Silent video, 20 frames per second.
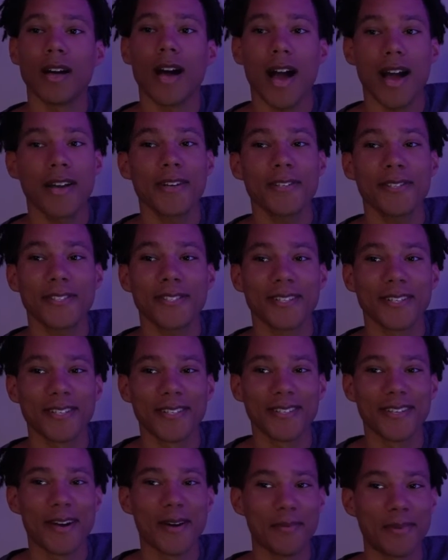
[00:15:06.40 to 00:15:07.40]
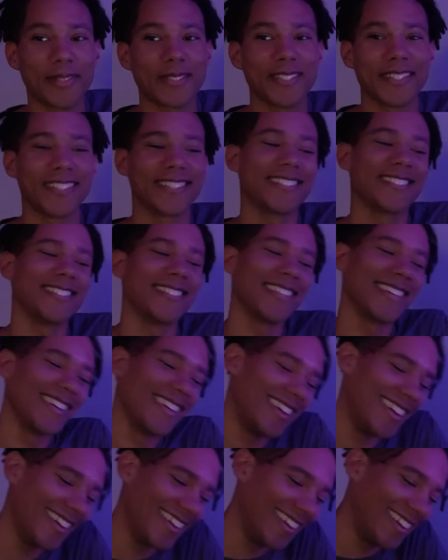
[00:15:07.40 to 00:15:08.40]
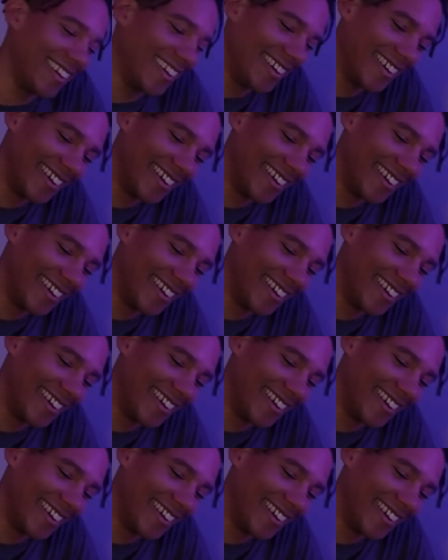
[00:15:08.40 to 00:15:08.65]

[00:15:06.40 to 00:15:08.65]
I understand. I'm about to get to that.